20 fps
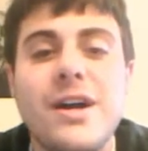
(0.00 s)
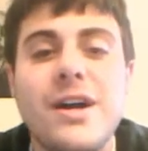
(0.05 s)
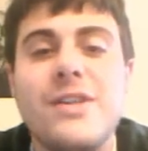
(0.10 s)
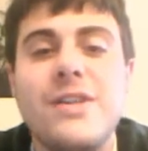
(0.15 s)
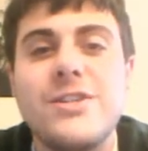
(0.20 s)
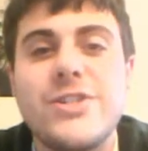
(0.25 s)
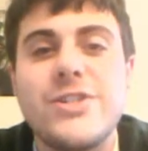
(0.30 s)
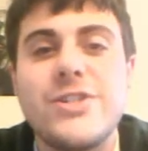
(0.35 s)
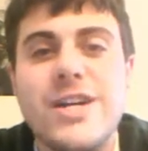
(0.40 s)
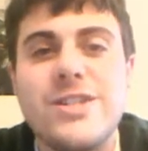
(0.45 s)

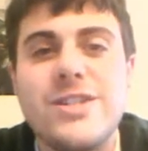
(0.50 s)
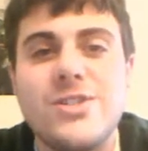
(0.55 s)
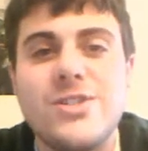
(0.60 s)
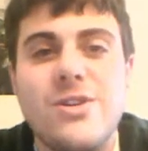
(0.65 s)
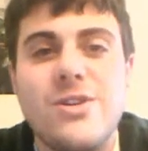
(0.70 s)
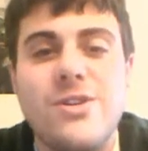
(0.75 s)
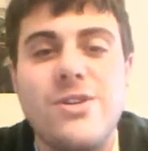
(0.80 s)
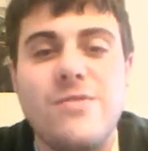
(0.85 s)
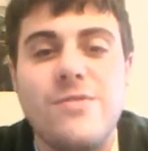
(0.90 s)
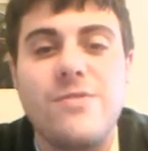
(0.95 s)
the chances
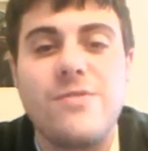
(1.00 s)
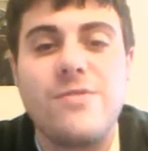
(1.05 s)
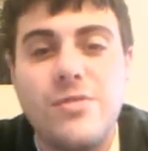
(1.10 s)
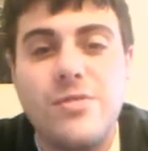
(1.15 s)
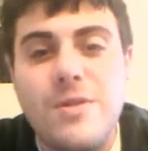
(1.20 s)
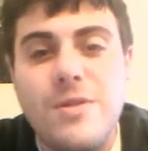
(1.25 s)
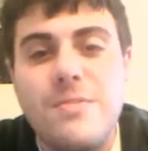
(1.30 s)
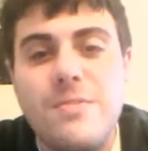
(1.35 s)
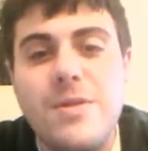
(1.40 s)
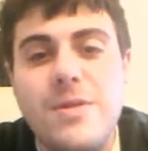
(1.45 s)
of a
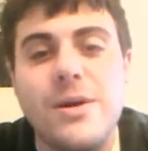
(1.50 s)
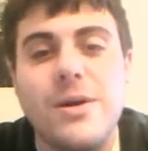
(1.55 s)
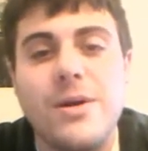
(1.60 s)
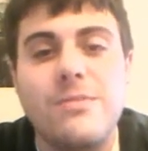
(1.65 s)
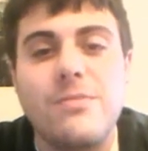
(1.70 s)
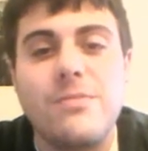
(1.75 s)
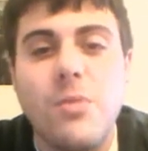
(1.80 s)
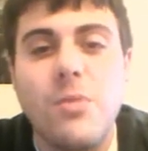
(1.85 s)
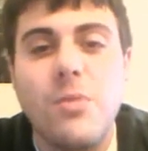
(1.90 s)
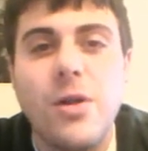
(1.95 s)
repeat are
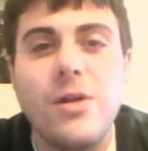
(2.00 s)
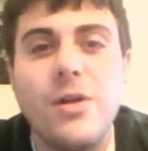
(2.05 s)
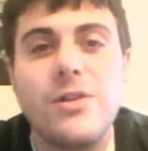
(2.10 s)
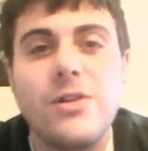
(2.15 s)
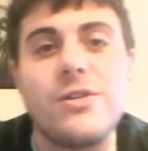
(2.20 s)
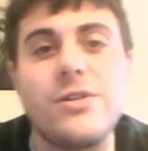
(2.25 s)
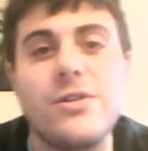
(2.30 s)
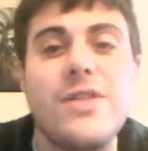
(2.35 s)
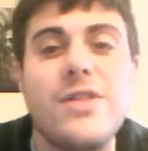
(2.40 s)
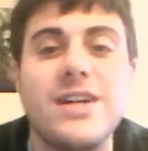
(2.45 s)
well under
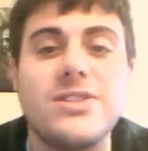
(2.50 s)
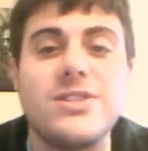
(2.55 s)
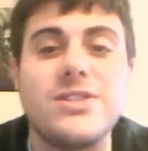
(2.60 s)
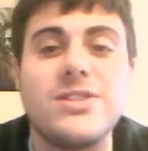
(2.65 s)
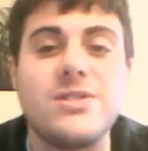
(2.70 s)
1,000%,